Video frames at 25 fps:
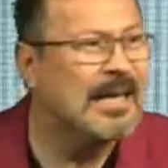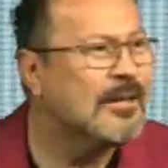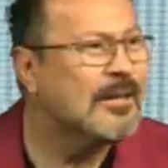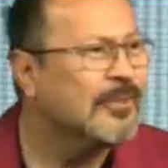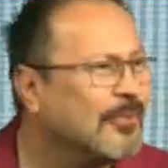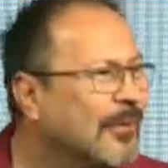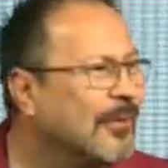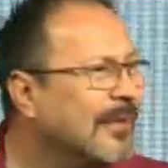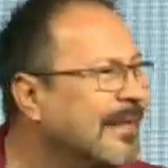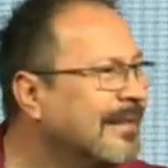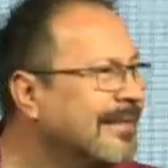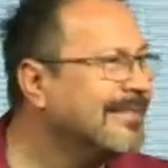
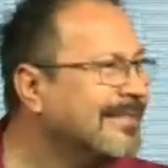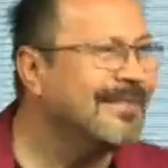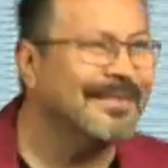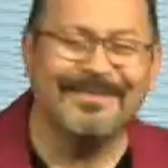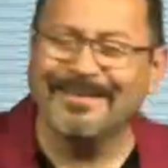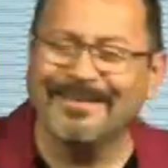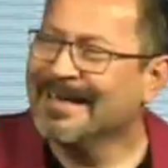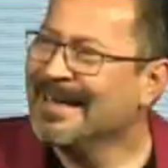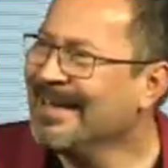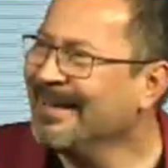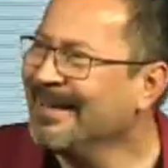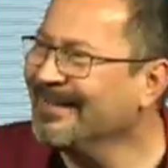So here's
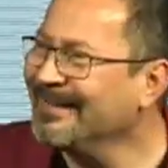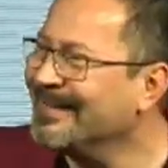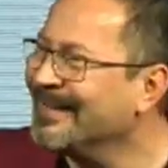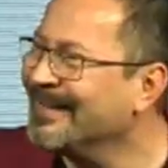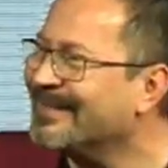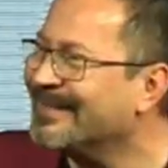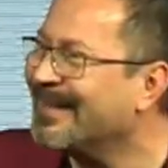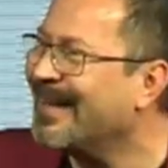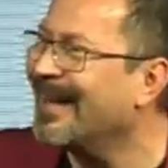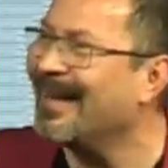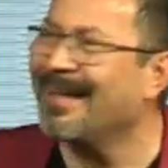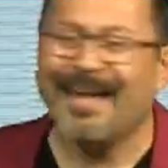this, here's
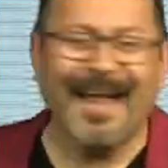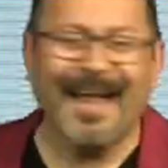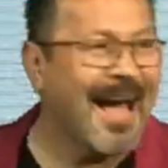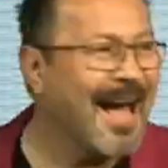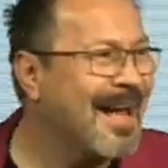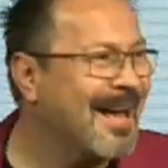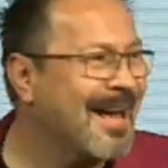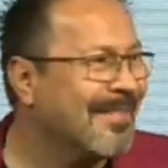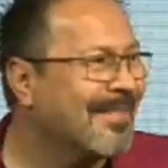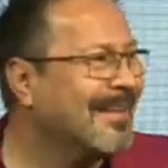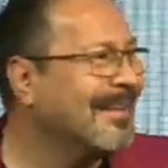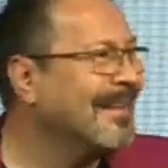this
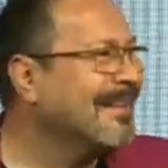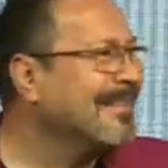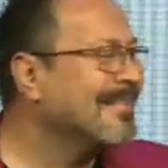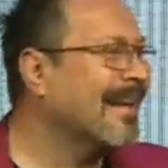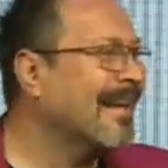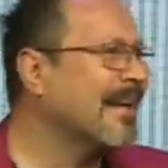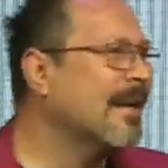Goliath, and he's